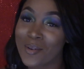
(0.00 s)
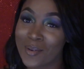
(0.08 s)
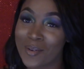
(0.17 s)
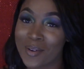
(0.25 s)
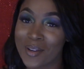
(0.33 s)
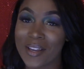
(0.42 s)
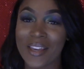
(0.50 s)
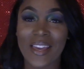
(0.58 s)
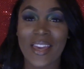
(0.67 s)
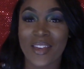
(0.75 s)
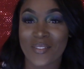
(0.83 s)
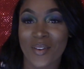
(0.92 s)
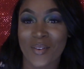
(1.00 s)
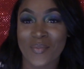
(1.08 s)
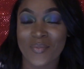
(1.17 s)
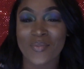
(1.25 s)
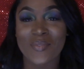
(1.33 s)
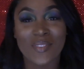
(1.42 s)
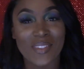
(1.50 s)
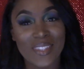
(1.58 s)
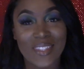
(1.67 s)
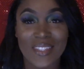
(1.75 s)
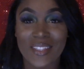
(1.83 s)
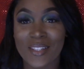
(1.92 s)
Or if I'm,
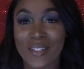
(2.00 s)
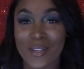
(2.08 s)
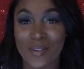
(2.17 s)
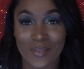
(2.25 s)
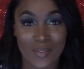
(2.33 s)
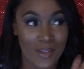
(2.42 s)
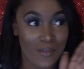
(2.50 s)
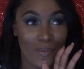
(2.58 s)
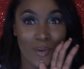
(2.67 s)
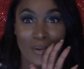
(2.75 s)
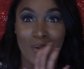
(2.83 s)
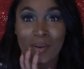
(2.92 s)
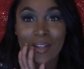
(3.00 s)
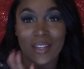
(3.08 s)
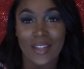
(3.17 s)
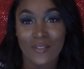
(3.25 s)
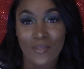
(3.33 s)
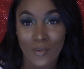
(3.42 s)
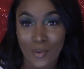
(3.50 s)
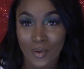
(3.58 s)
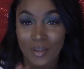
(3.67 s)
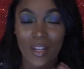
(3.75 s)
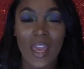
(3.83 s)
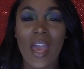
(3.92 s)
you know, if we're going
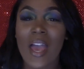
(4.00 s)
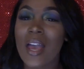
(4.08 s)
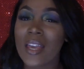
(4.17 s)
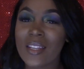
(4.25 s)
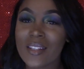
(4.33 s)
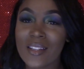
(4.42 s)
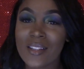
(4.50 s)
forward. I don't